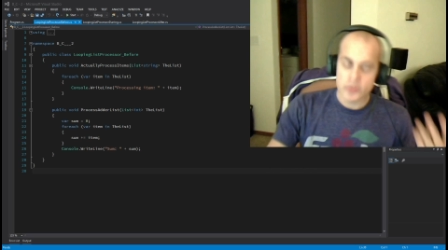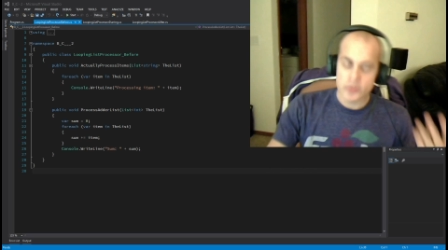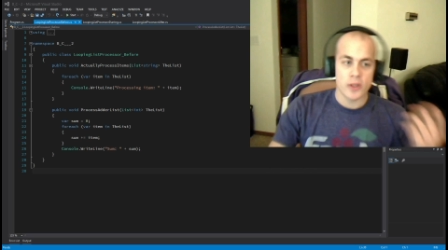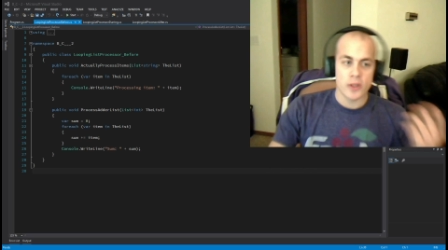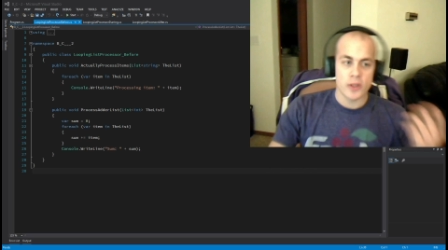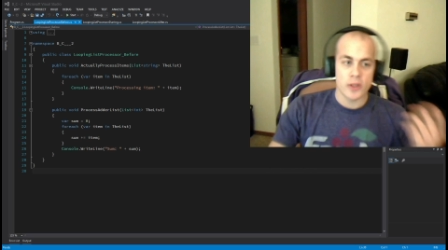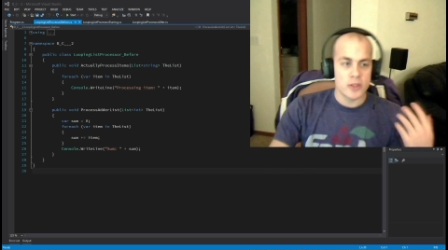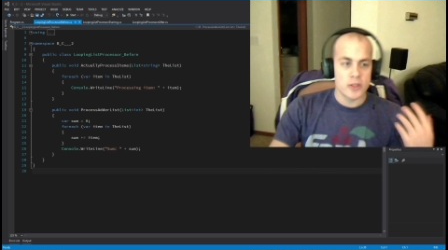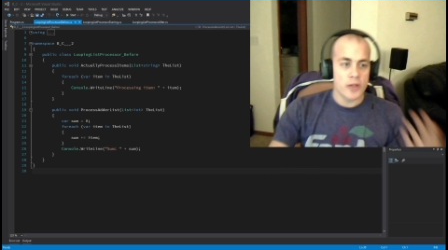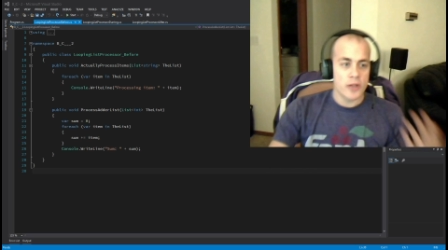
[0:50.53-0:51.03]

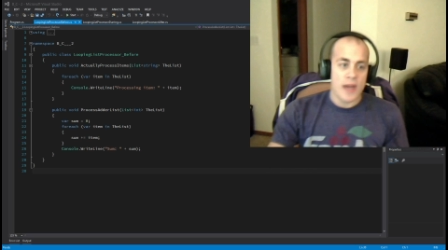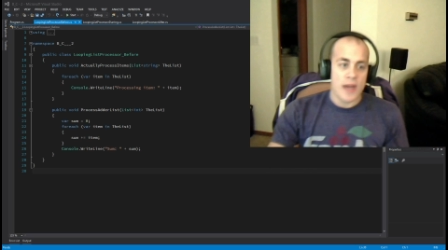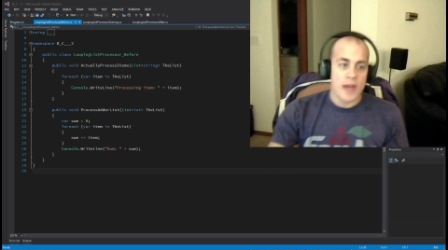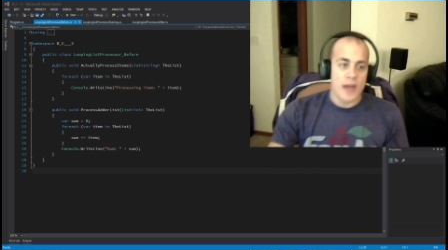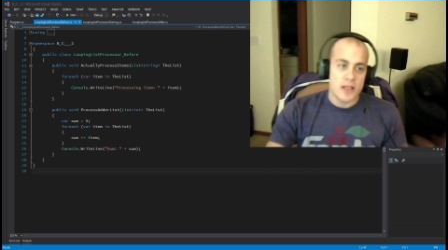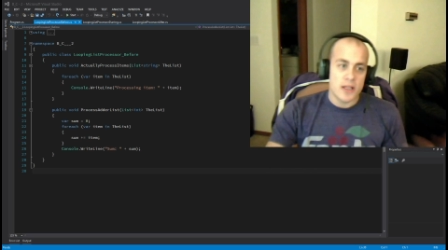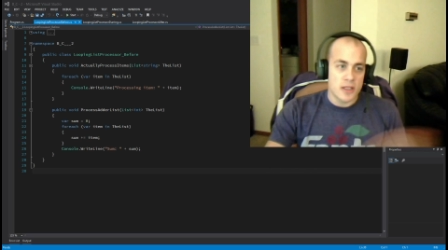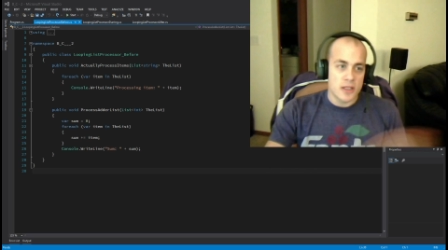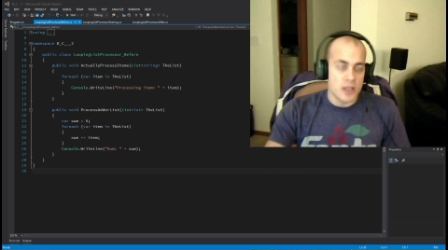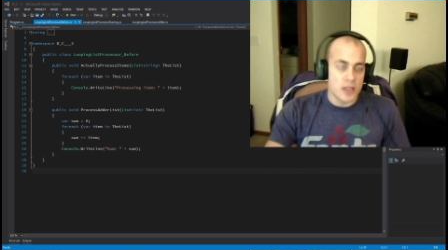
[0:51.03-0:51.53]
So let's look
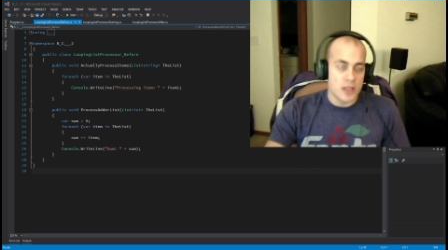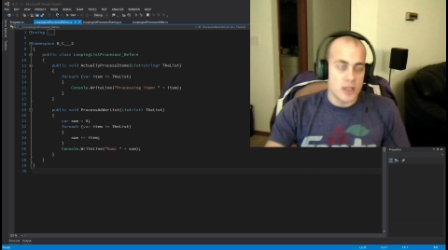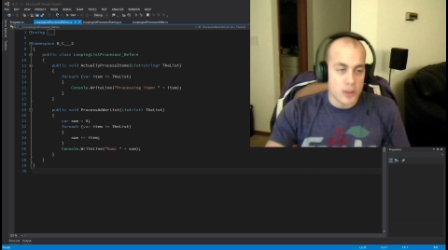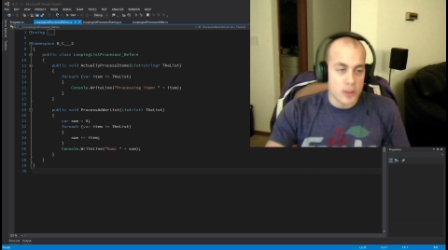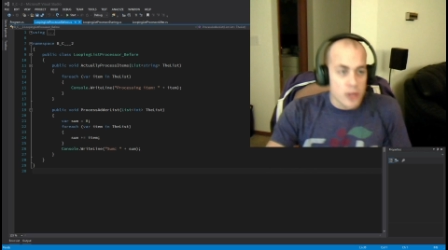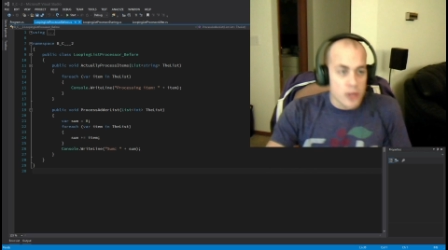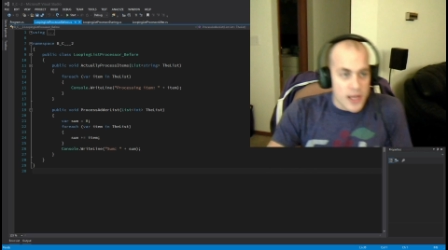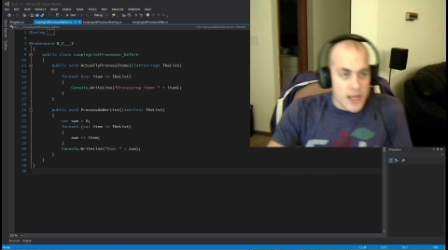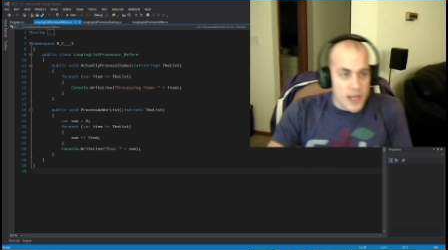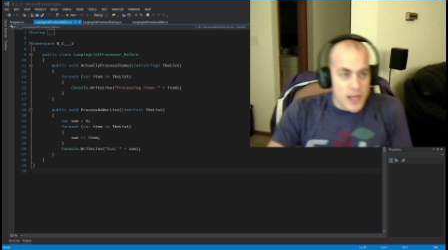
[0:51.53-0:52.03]
at a
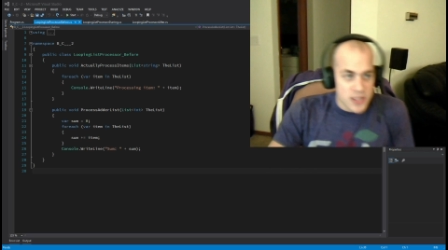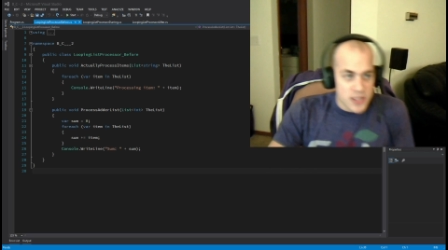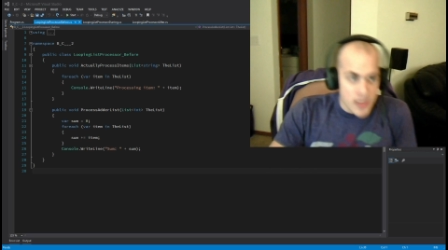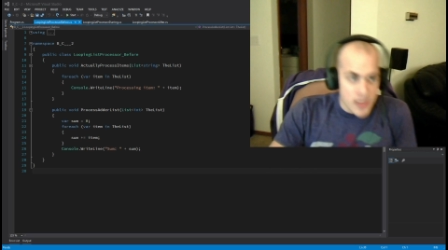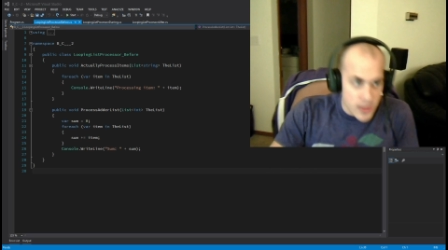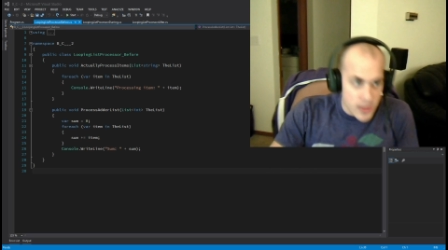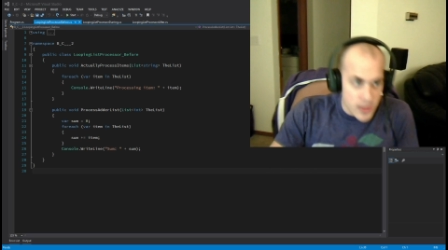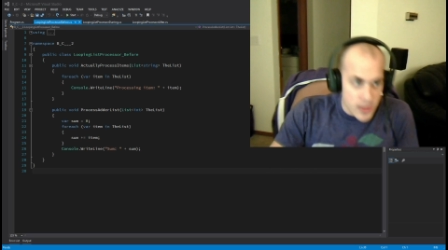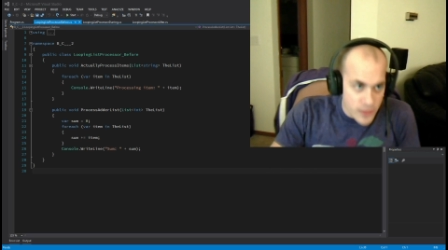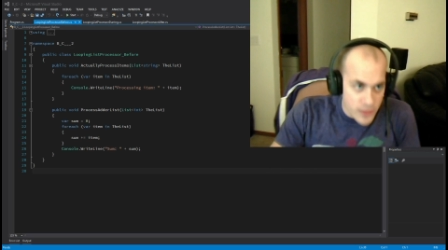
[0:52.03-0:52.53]
little class
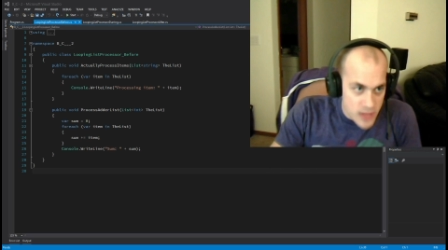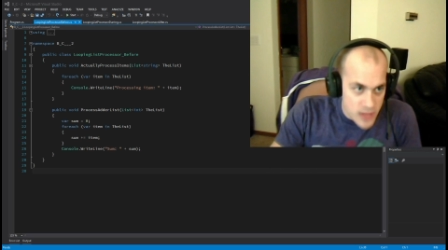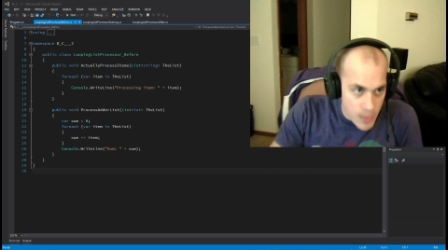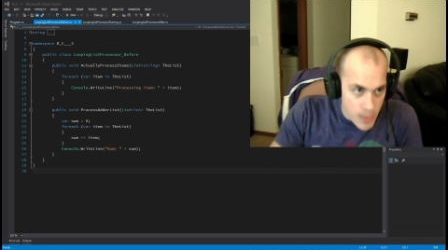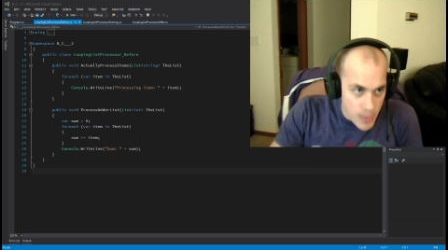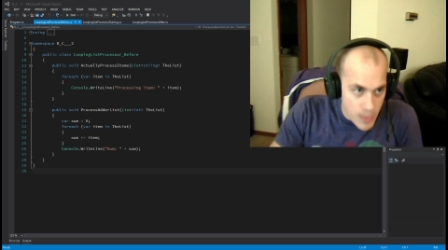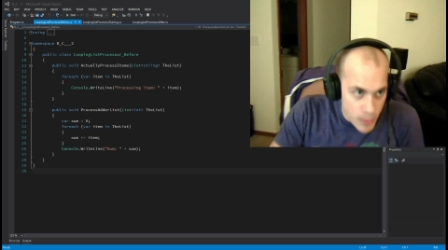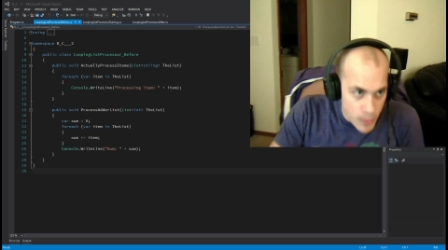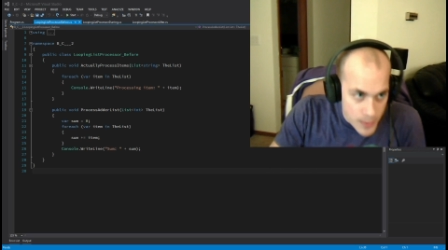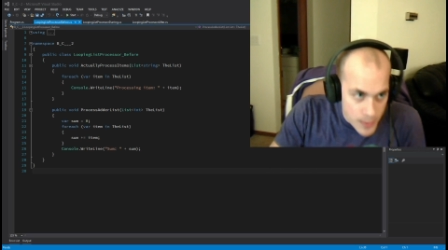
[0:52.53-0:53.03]
that I made for demo